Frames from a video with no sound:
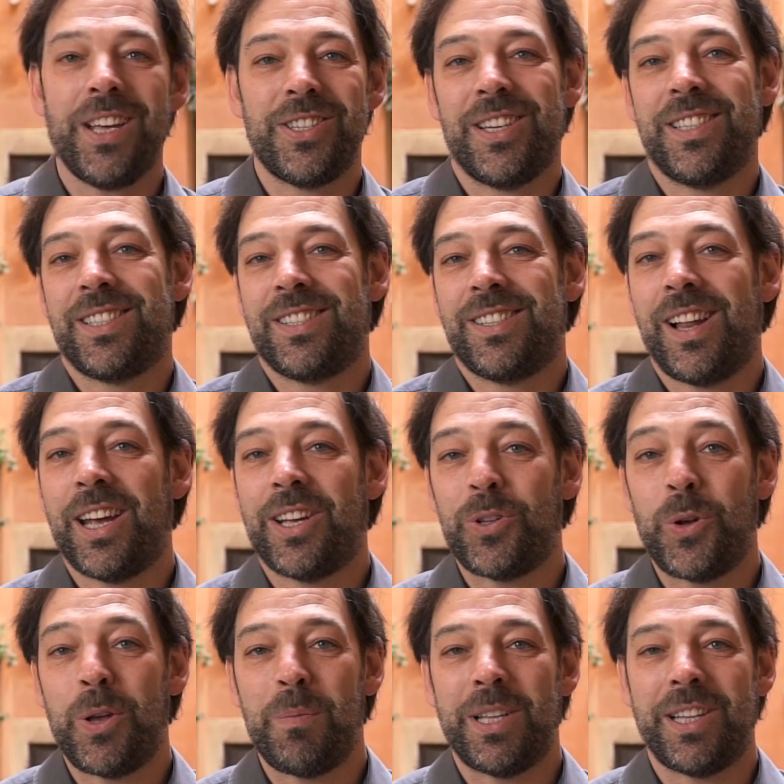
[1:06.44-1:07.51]
just like
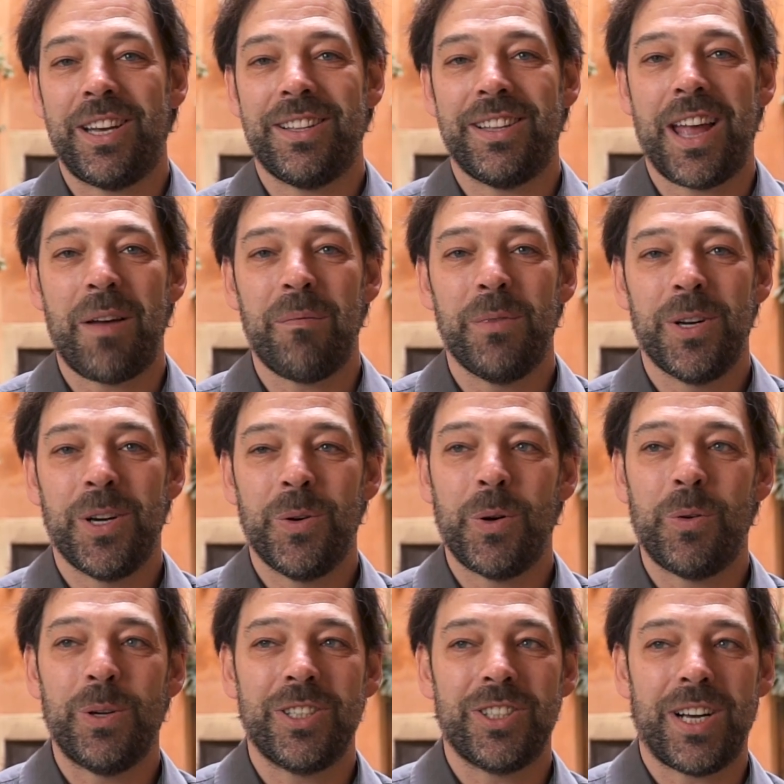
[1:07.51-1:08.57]
to imitate them, we
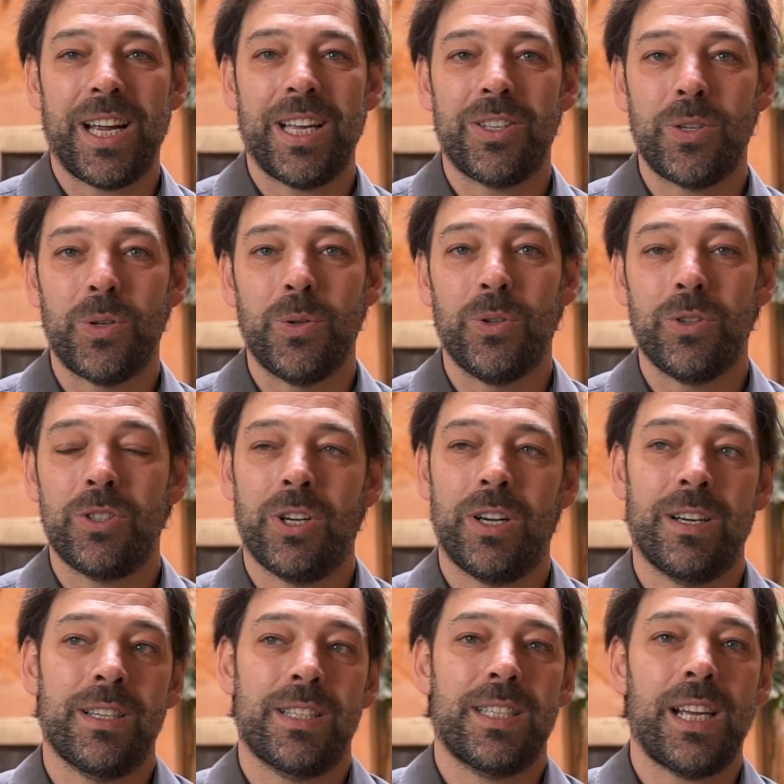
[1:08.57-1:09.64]
will try to
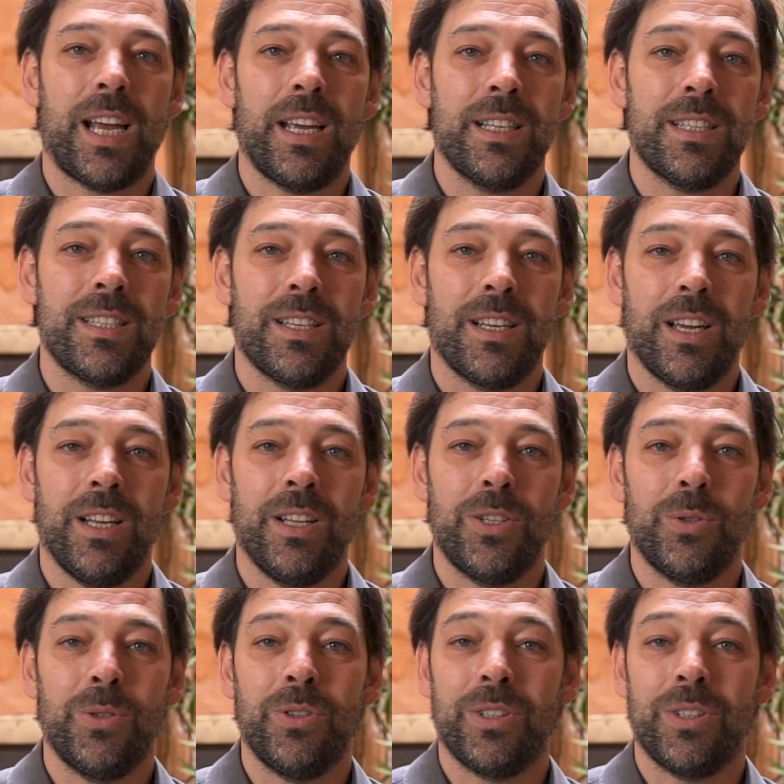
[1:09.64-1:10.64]
turn science into